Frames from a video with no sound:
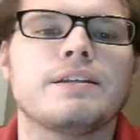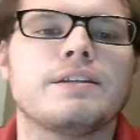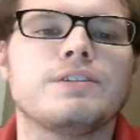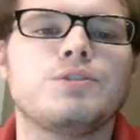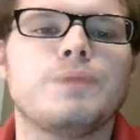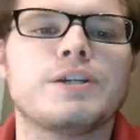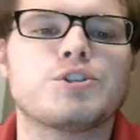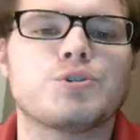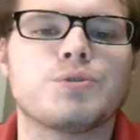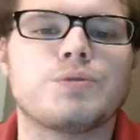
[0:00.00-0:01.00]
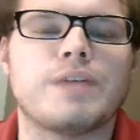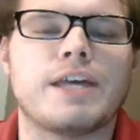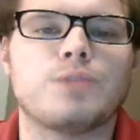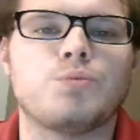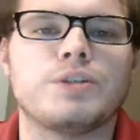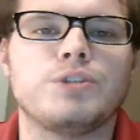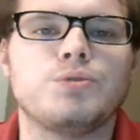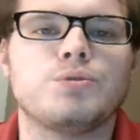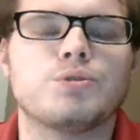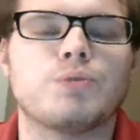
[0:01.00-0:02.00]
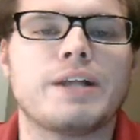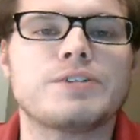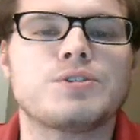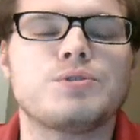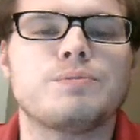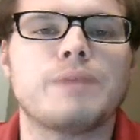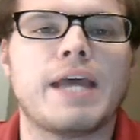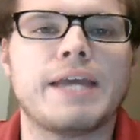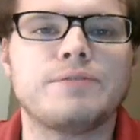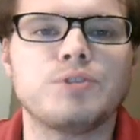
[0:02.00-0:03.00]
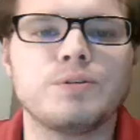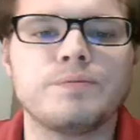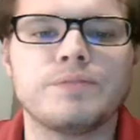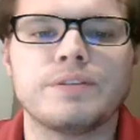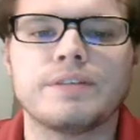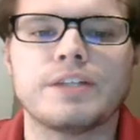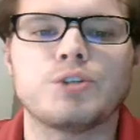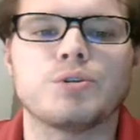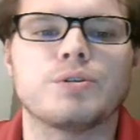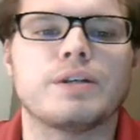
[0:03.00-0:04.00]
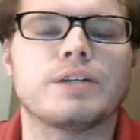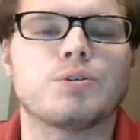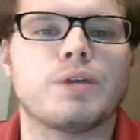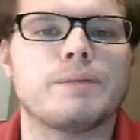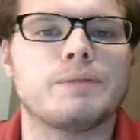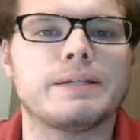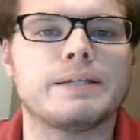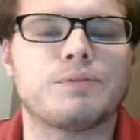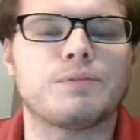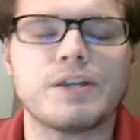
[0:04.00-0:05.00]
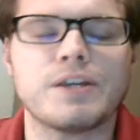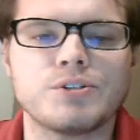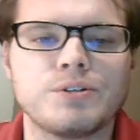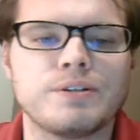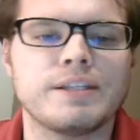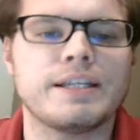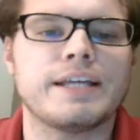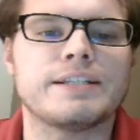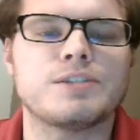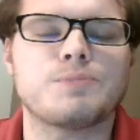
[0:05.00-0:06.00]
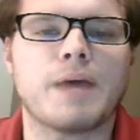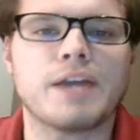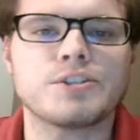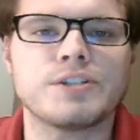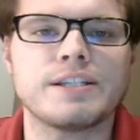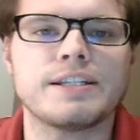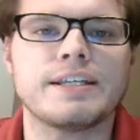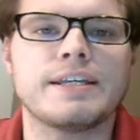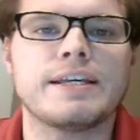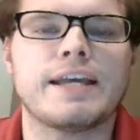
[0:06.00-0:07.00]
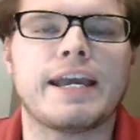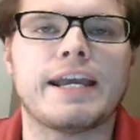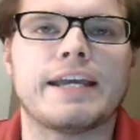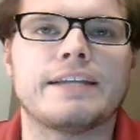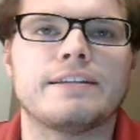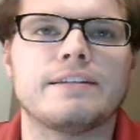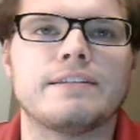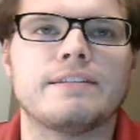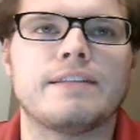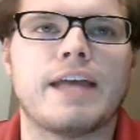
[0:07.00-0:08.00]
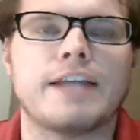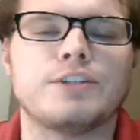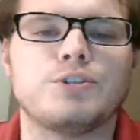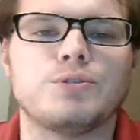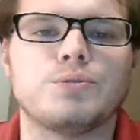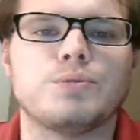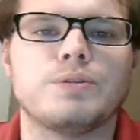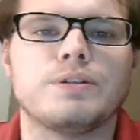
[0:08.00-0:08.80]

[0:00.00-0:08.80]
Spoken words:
you make sure that when you correct student behavior, that you're incredibly professional and dispassionate, and that you